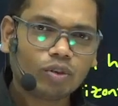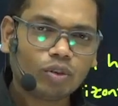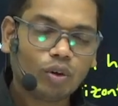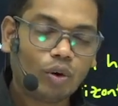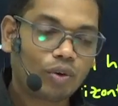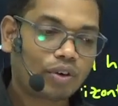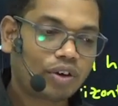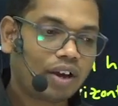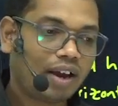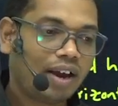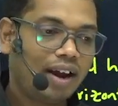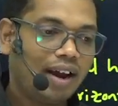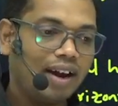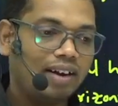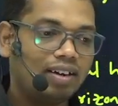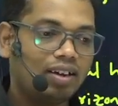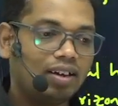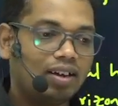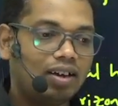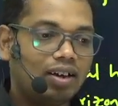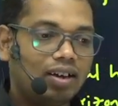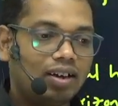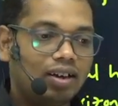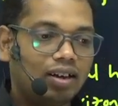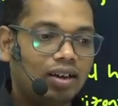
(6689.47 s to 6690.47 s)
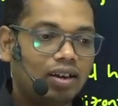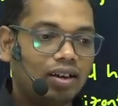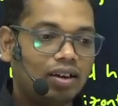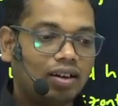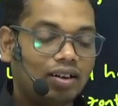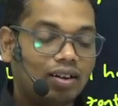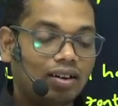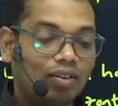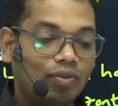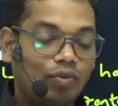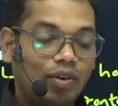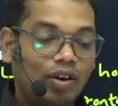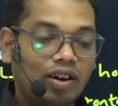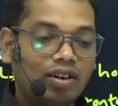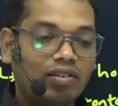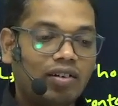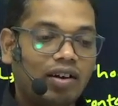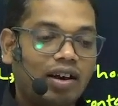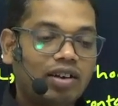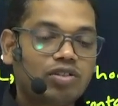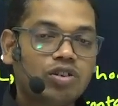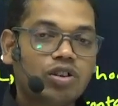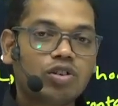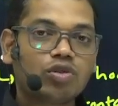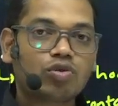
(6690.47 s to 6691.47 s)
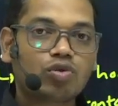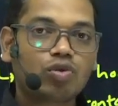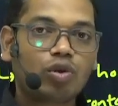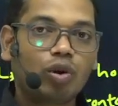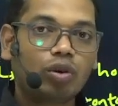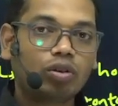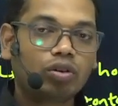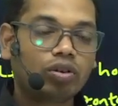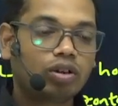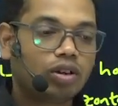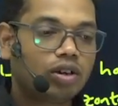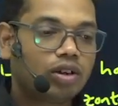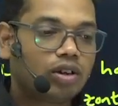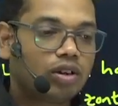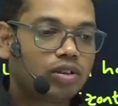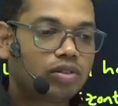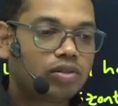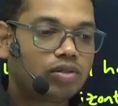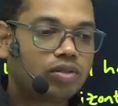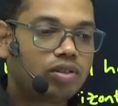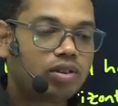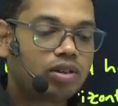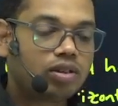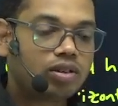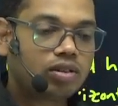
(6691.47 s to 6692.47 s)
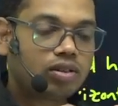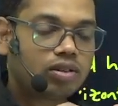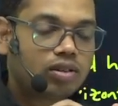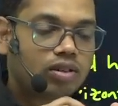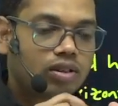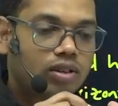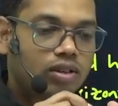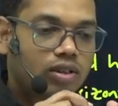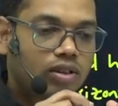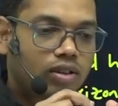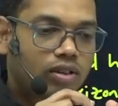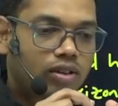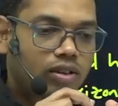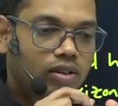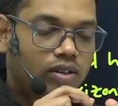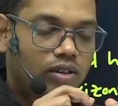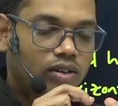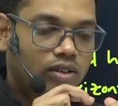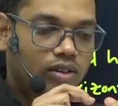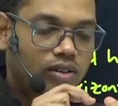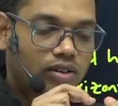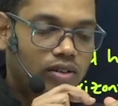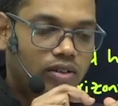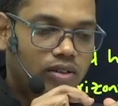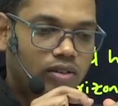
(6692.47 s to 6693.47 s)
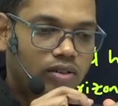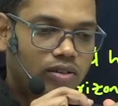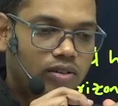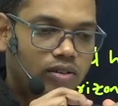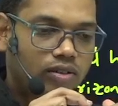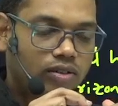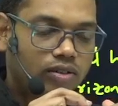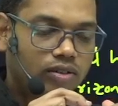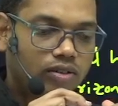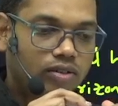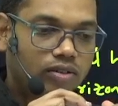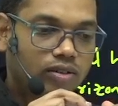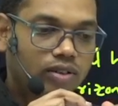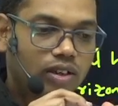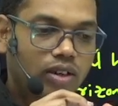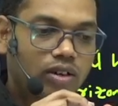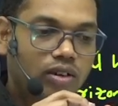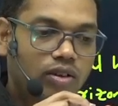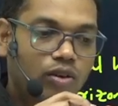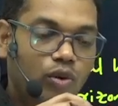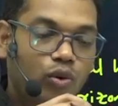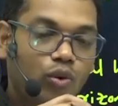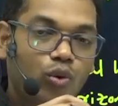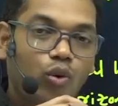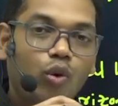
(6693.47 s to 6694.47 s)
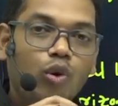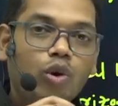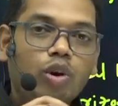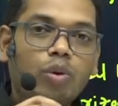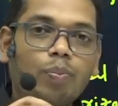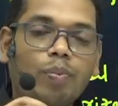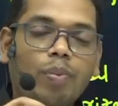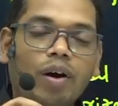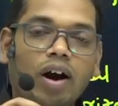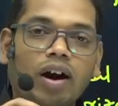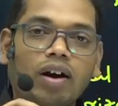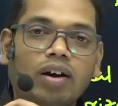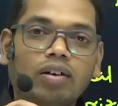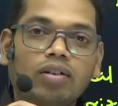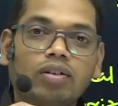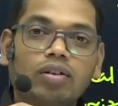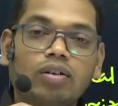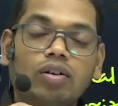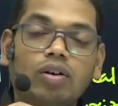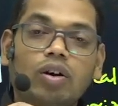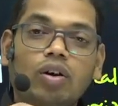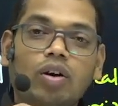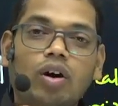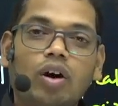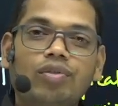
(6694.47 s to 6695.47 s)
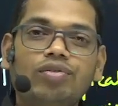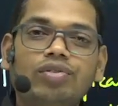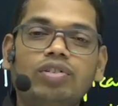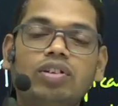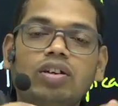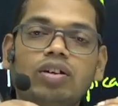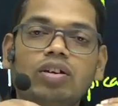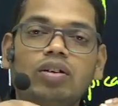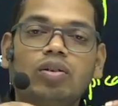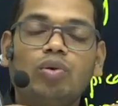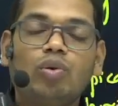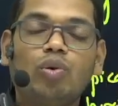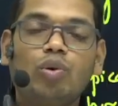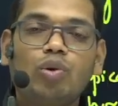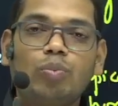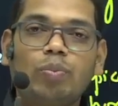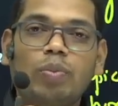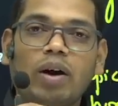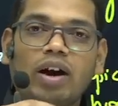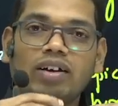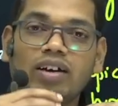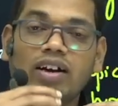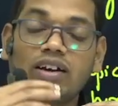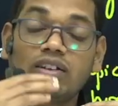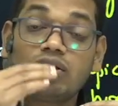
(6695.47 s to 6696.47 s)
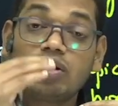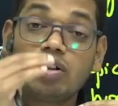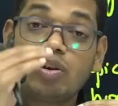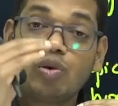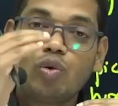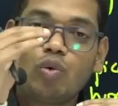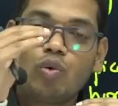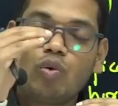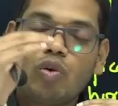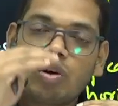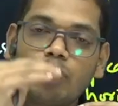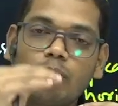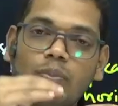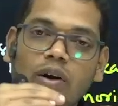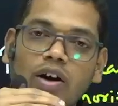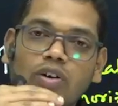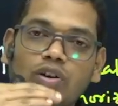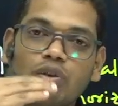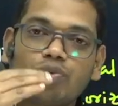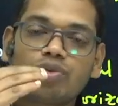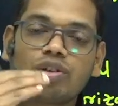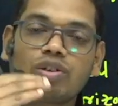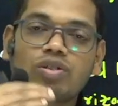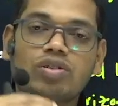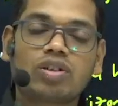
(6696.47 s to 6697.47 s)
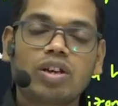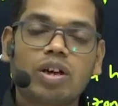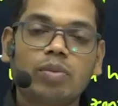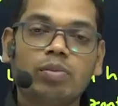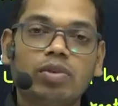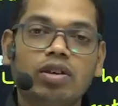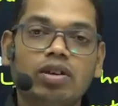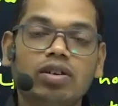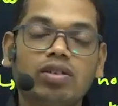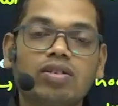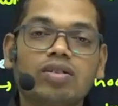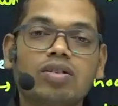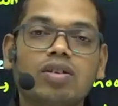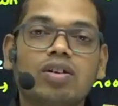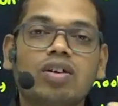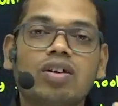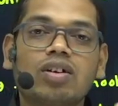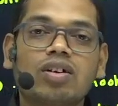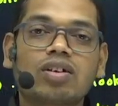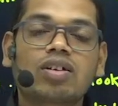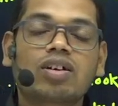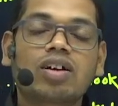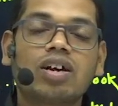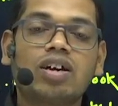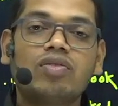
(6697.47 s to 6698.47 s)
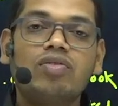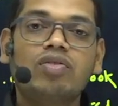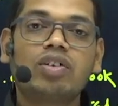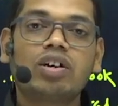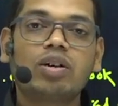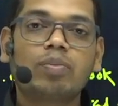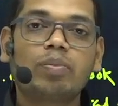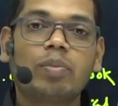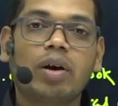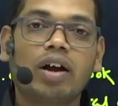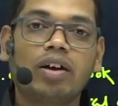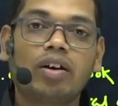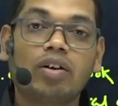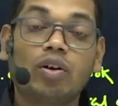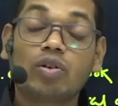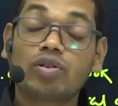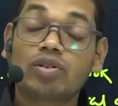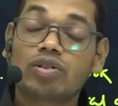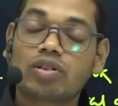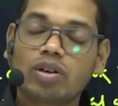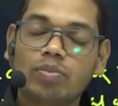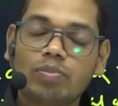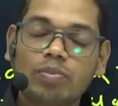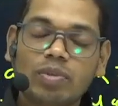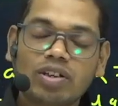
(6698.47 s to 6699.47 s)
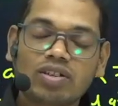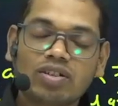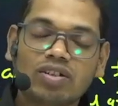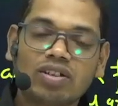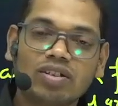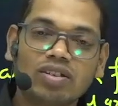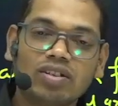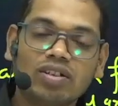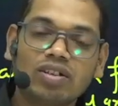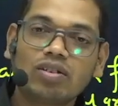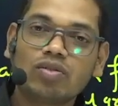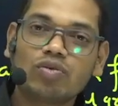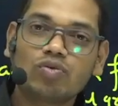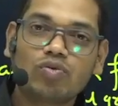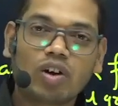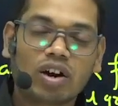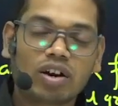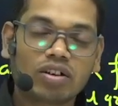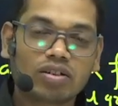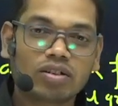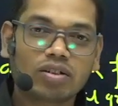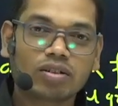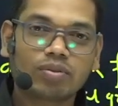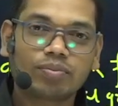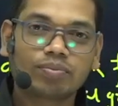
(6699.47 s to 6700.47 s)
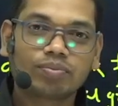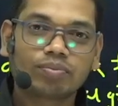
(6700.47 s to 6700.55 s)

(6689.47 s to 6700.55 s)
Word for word: Okay, and when rice is grown, the root part and the lower part of the stem is covered by or submerged in the water.